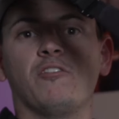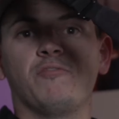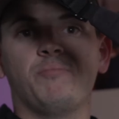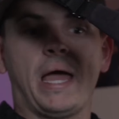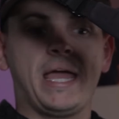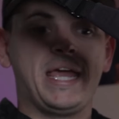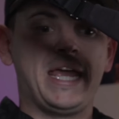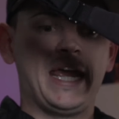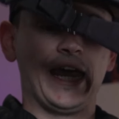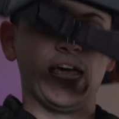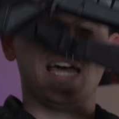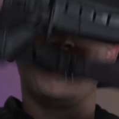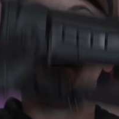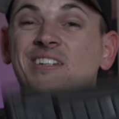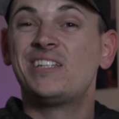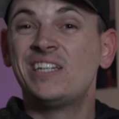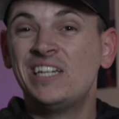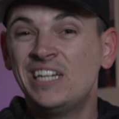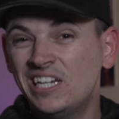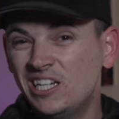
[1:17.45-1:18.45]
out of my
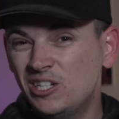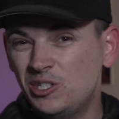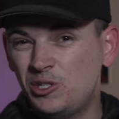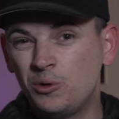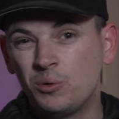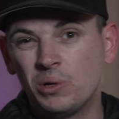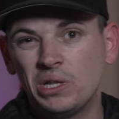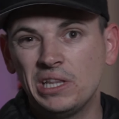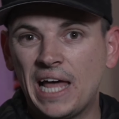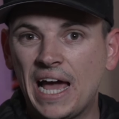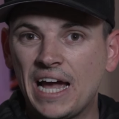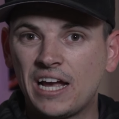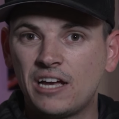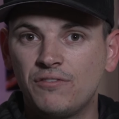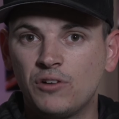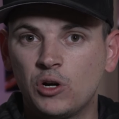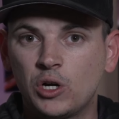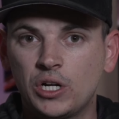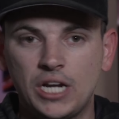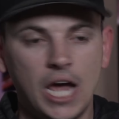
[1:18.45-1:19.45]
hand due to a
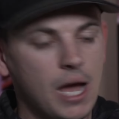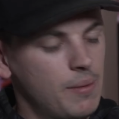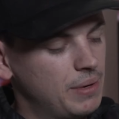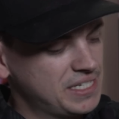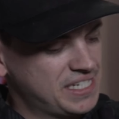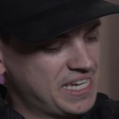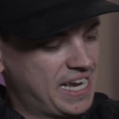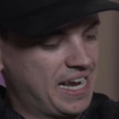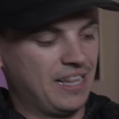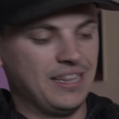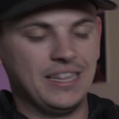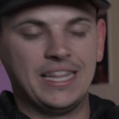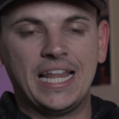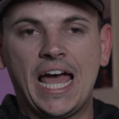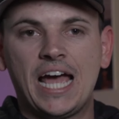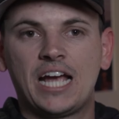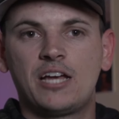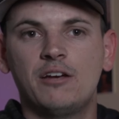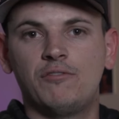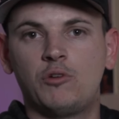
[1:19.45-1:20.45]
lack of ergonomics and a
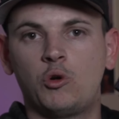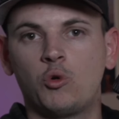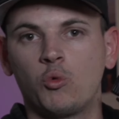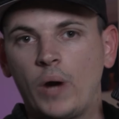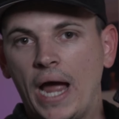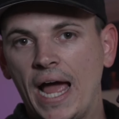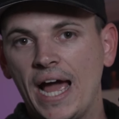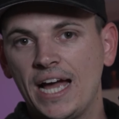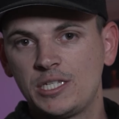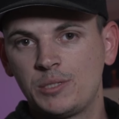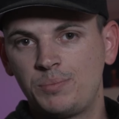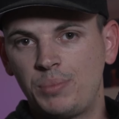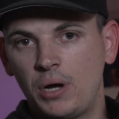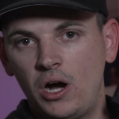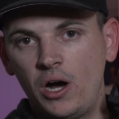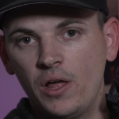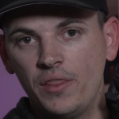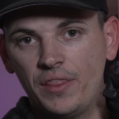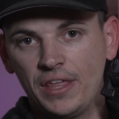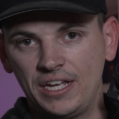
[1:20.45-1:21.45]
lack of grasp
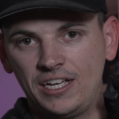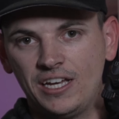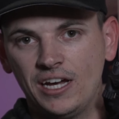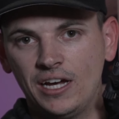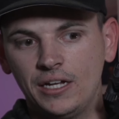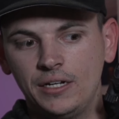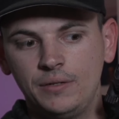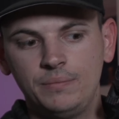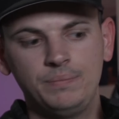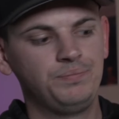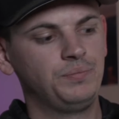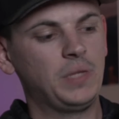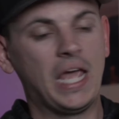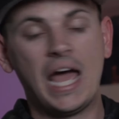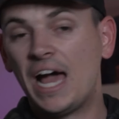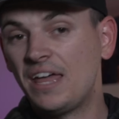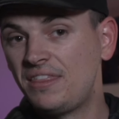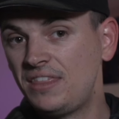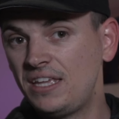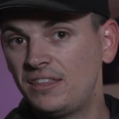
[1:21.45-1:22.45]
on the gun.
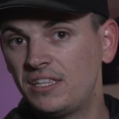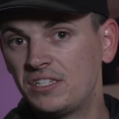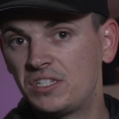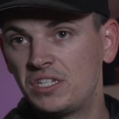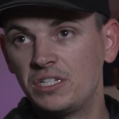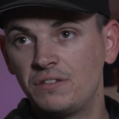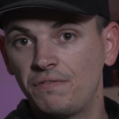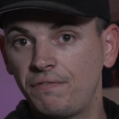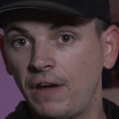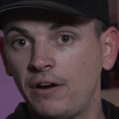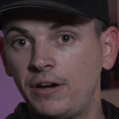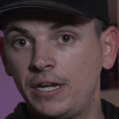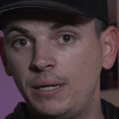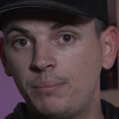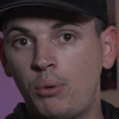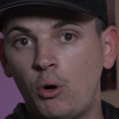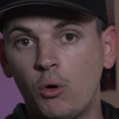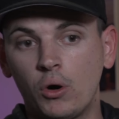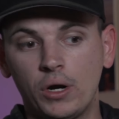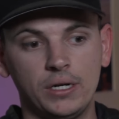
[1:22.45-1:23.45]
I think this is
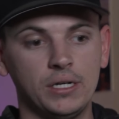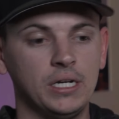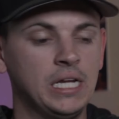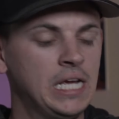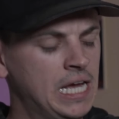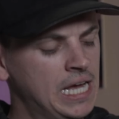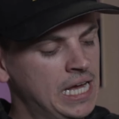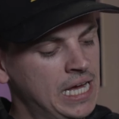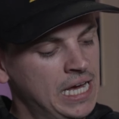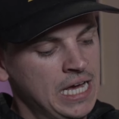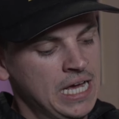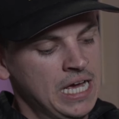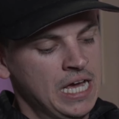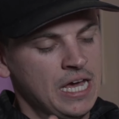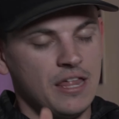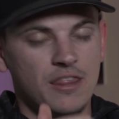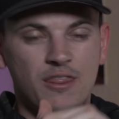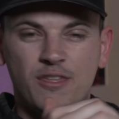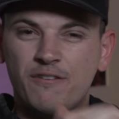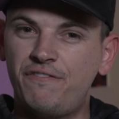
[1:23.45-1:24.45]
very important.
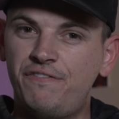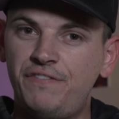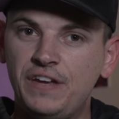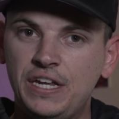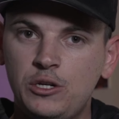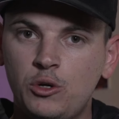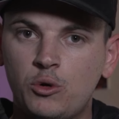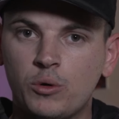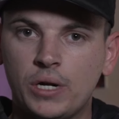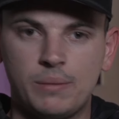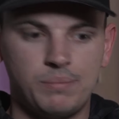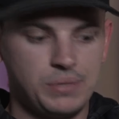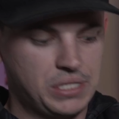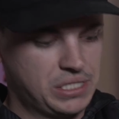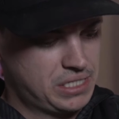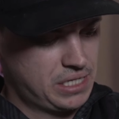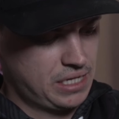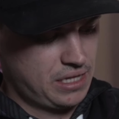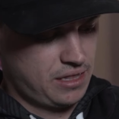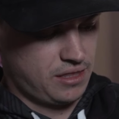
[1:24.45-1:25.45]
The fin
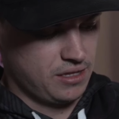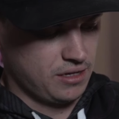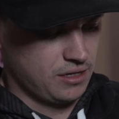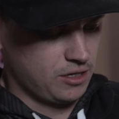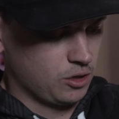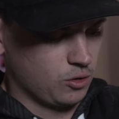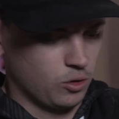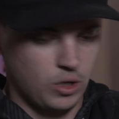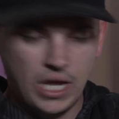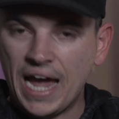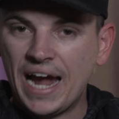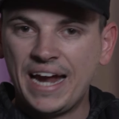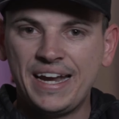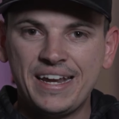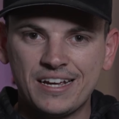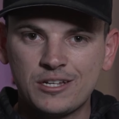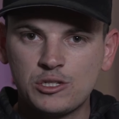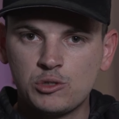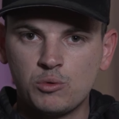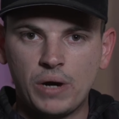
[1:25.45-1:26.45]
grips, the
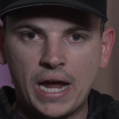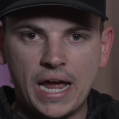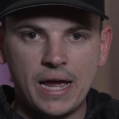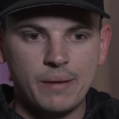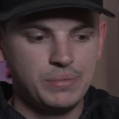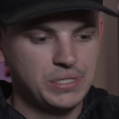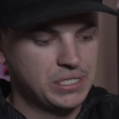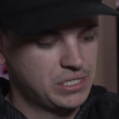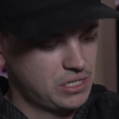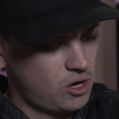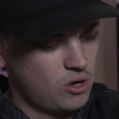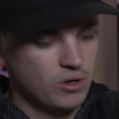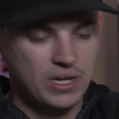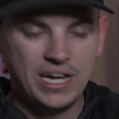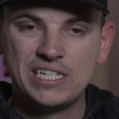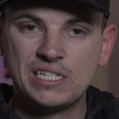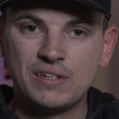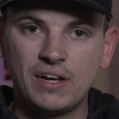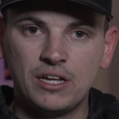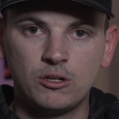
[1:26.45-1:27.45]
Kydex wraps, all
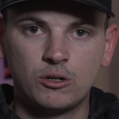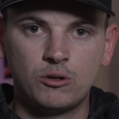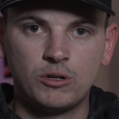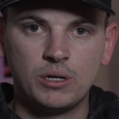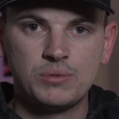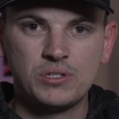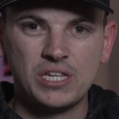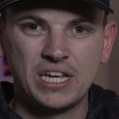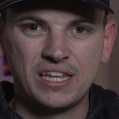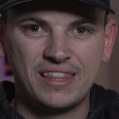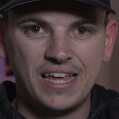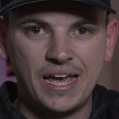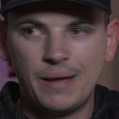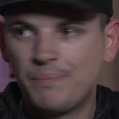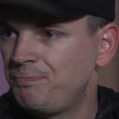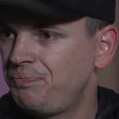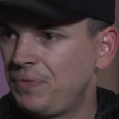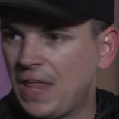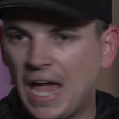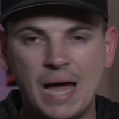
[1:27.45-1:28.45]
kinds of other grips like
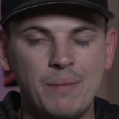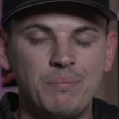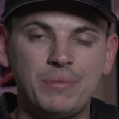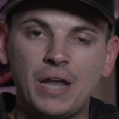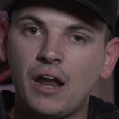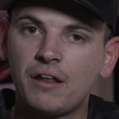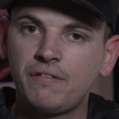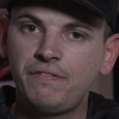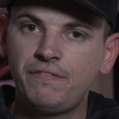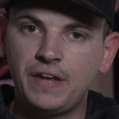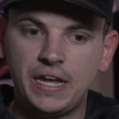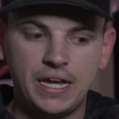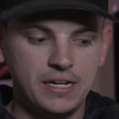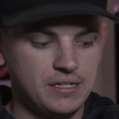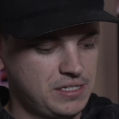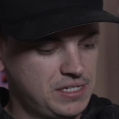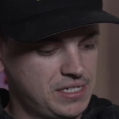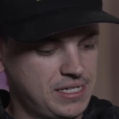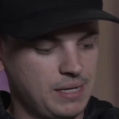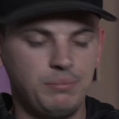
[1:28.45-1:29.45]
that, I'm not a
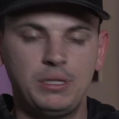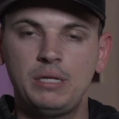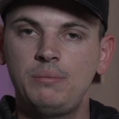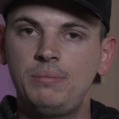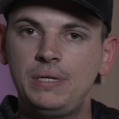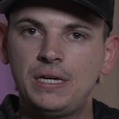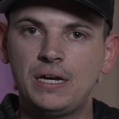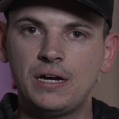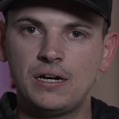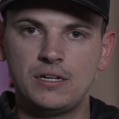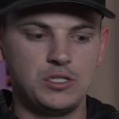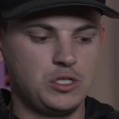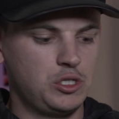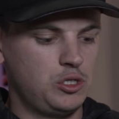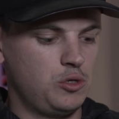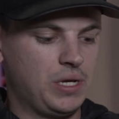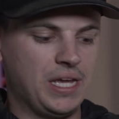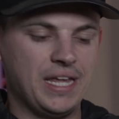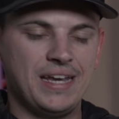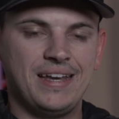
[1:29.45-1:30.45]
fan simply
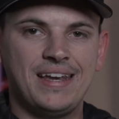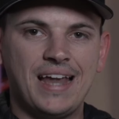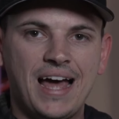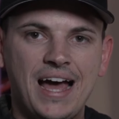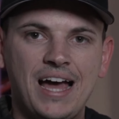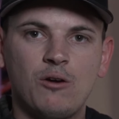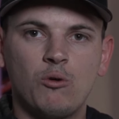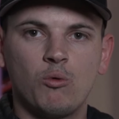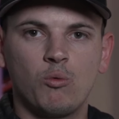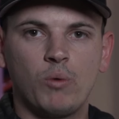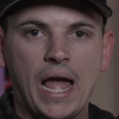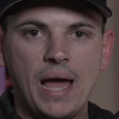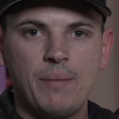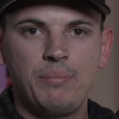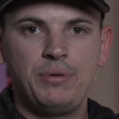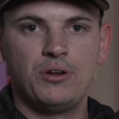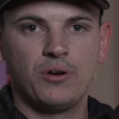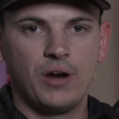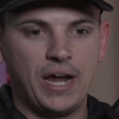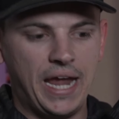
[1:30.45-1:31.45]
because you cannot
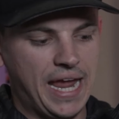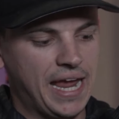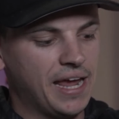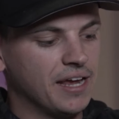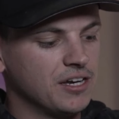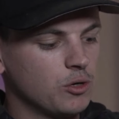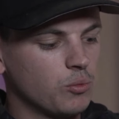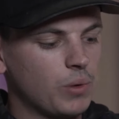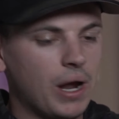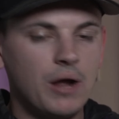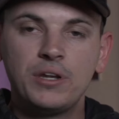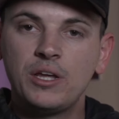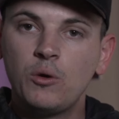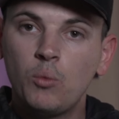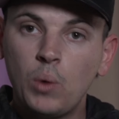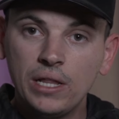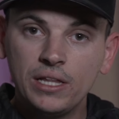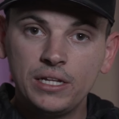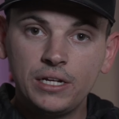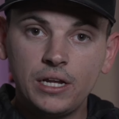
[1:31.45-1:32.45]
wrap your hand around
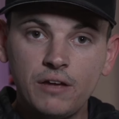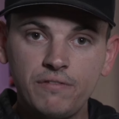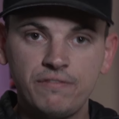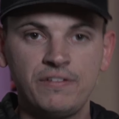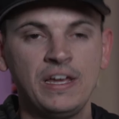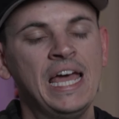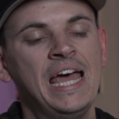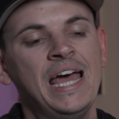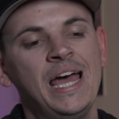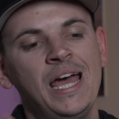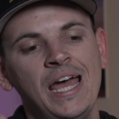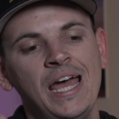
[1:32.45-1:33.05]
it well enough,